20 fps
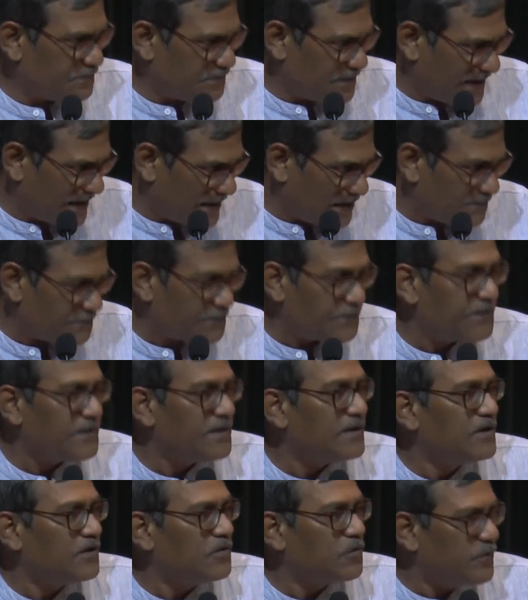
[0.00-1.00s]
help
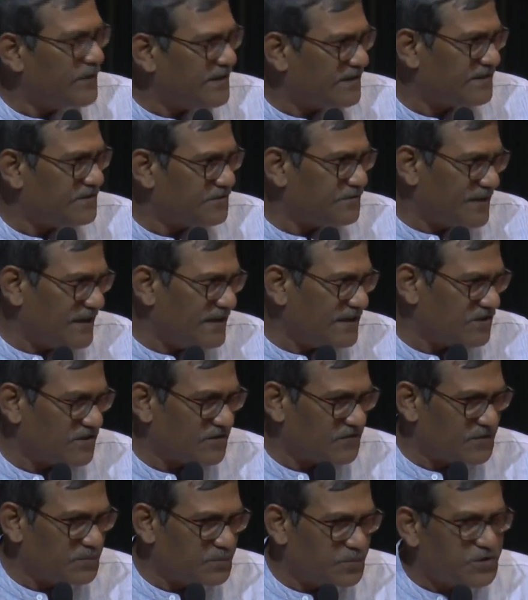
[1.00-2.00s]
with the release
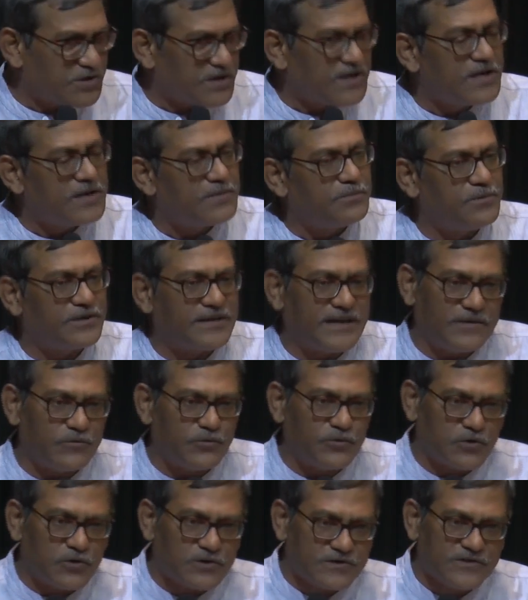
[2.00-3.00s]
of the book. But I
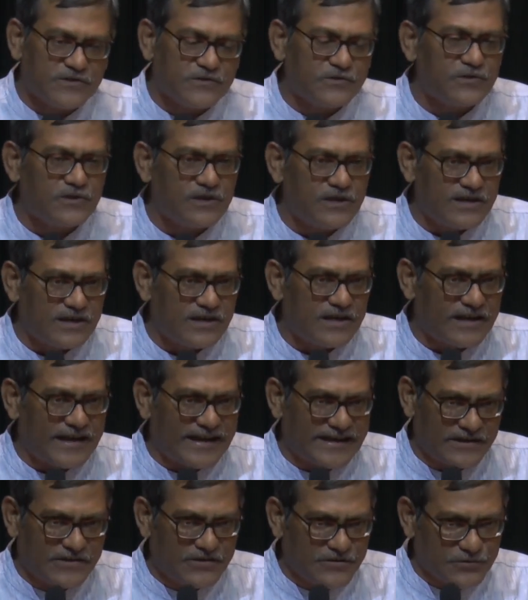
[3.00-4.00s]
would also
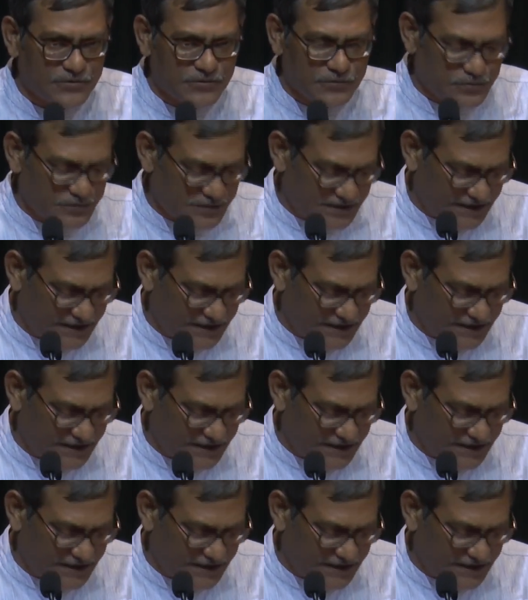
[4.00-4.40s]
like to